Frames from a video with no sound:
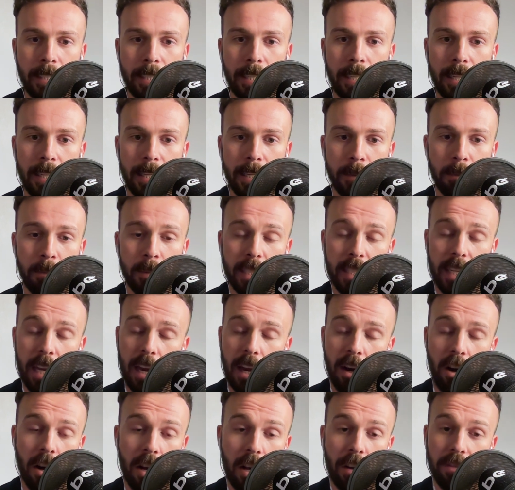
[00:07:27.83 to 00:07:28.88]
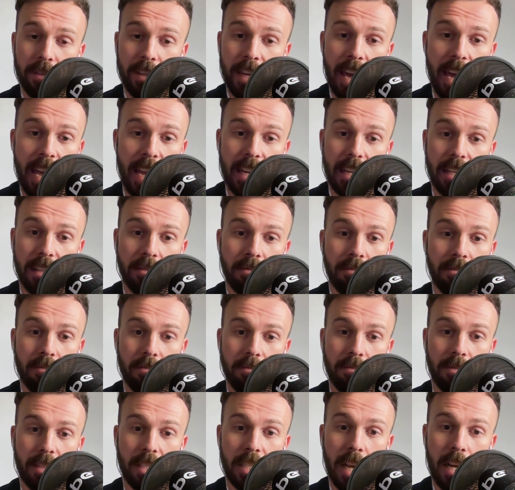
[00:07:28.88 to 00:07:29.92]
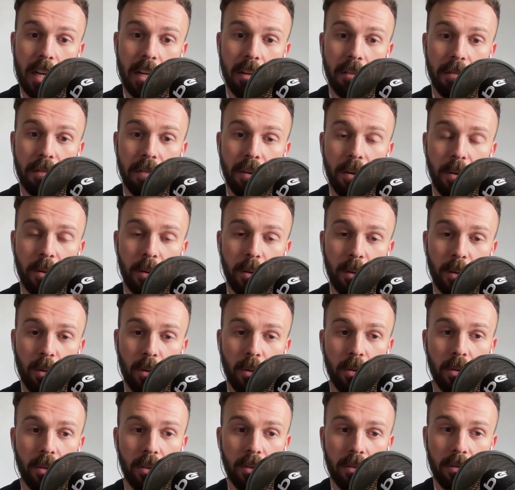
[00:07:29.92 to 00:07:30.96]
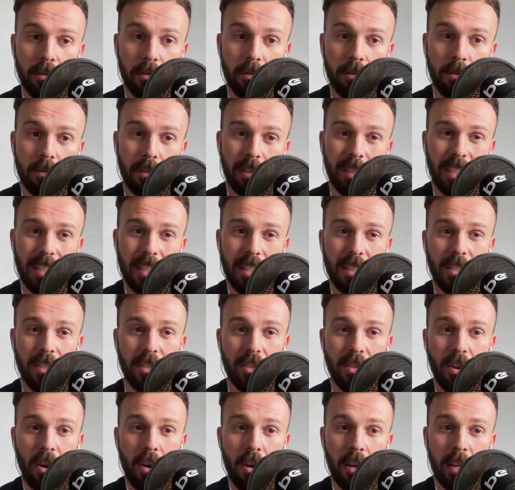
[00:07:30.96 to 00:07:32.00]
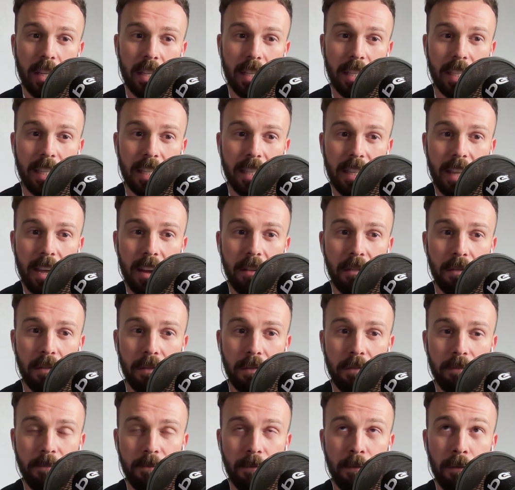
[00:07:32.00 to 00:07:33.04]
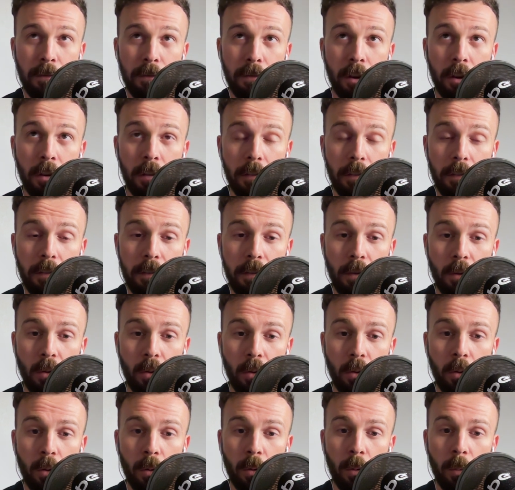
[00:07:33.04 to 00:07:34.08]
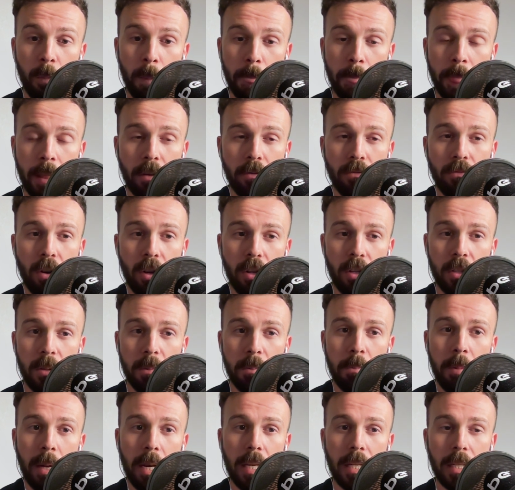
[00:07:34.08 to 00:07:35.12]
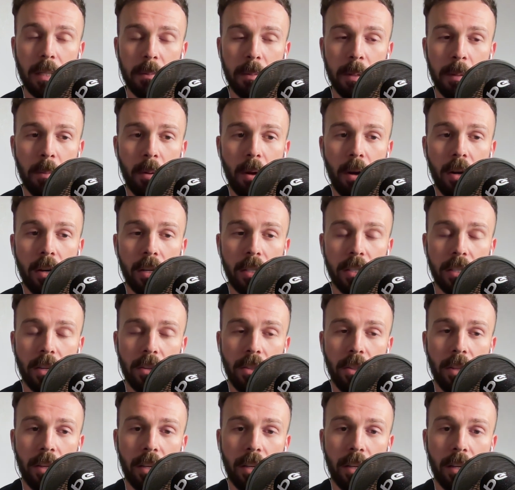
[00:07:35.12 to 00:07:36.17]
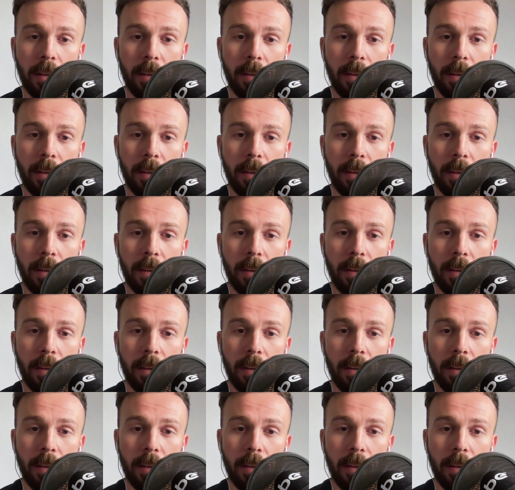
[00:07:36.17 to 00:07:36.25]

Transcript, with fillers: Yeah, I have Kane, Saka, Foden, Gordon starting in that front four. Rice and Bellingham in behind, I think,